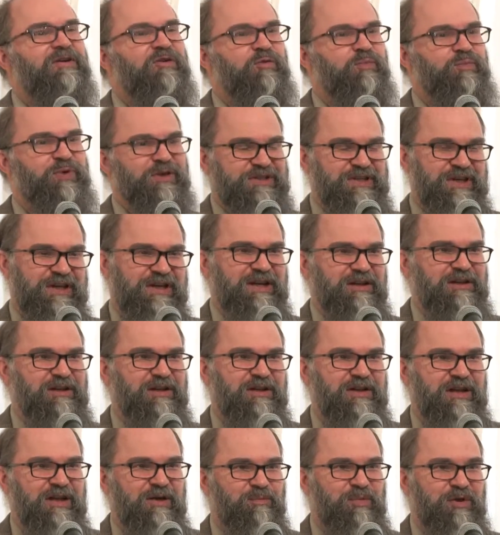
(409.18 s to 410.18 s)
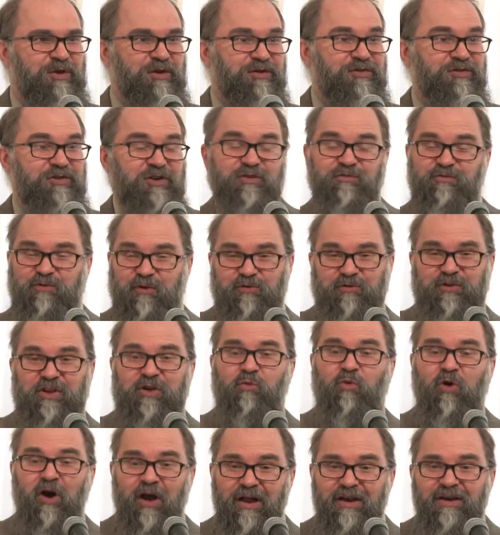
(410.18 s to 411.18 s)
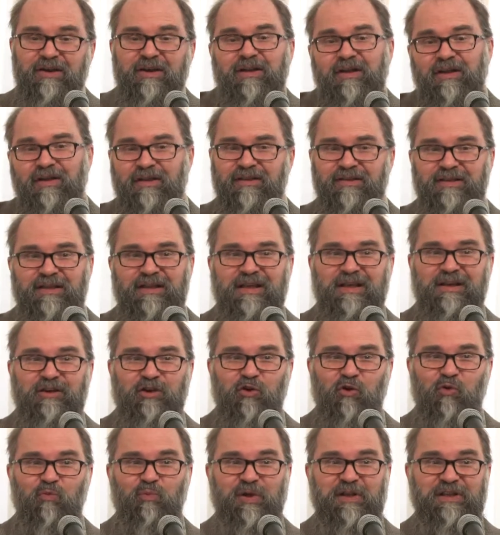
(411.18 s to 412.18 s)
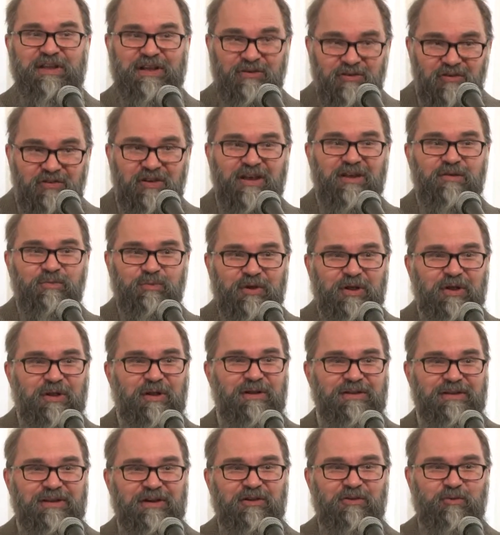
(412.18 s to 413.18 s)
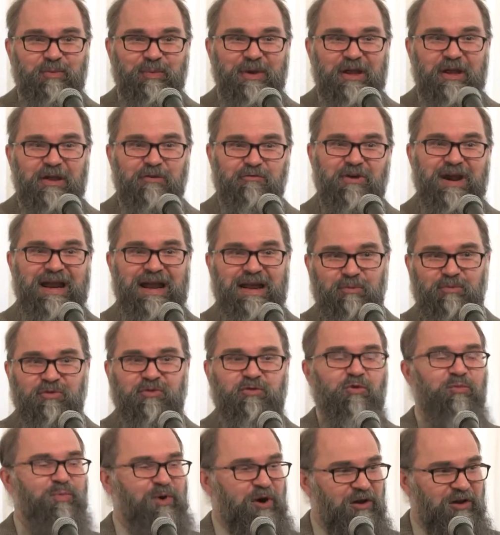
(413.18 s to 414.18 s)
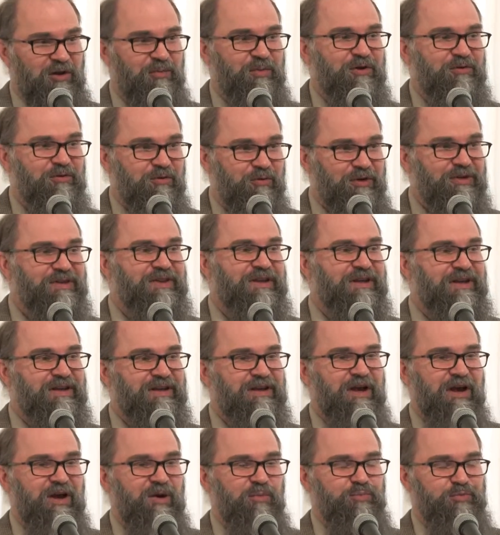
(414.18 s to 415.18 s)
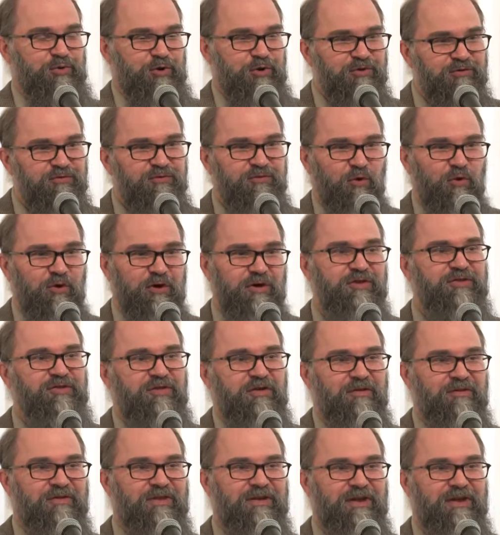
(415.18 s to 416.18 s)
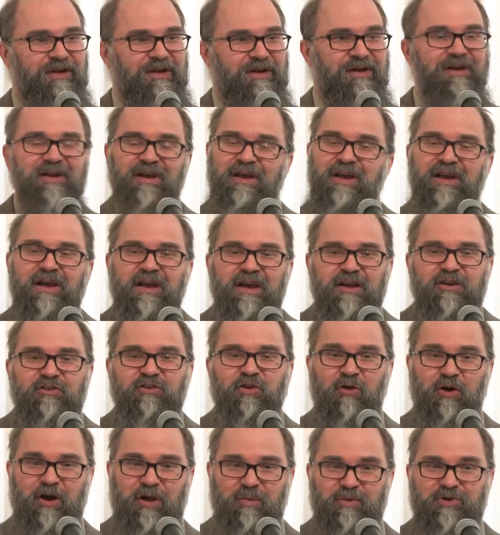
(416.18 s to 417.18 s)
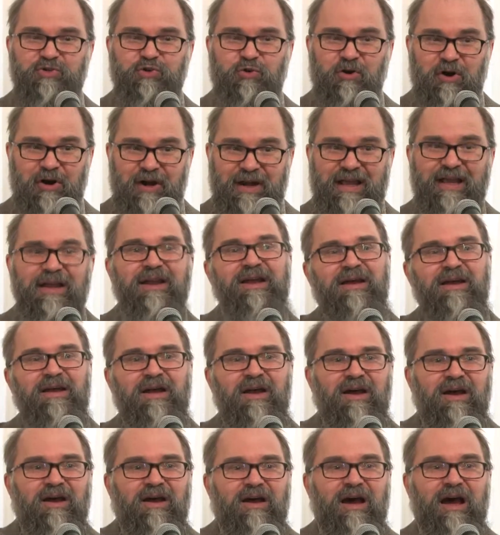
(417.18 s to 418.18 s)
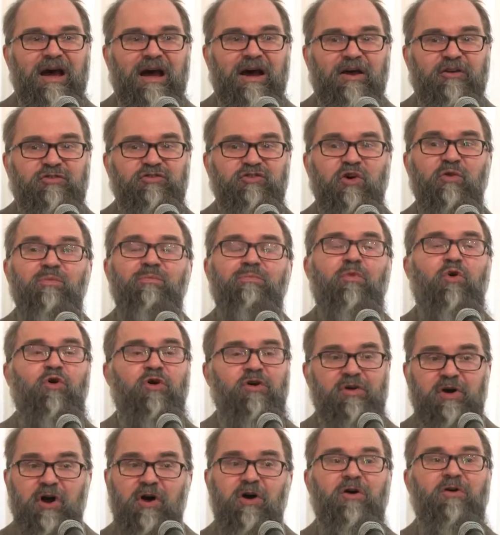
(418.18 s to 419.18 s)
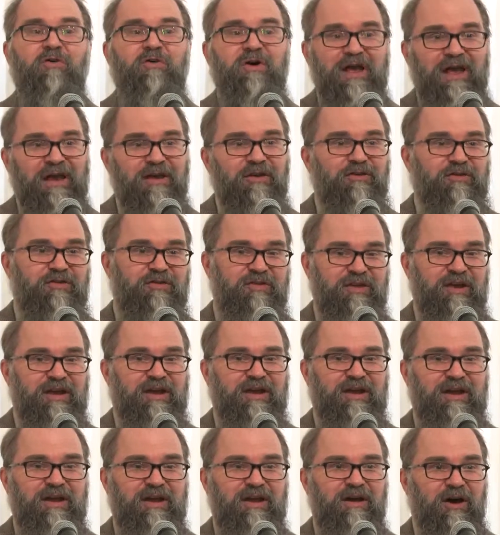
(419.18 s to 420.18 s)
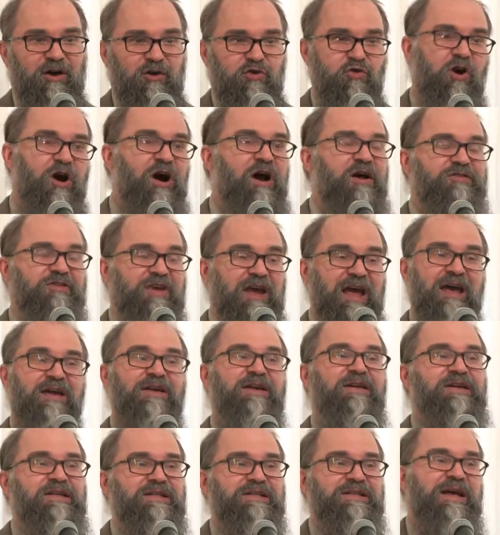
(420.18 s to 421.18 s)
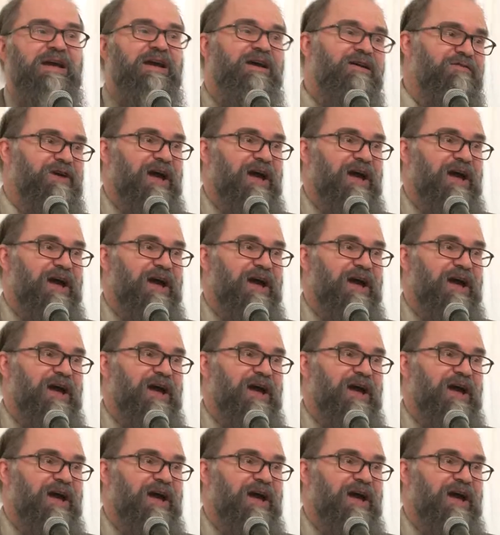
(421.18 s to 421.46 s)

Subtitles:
particularly Bill C-51, the new police state bill that is being rammed through Parliament with the brute force of the Tory majority. Tomorrow is the Across Canada Day of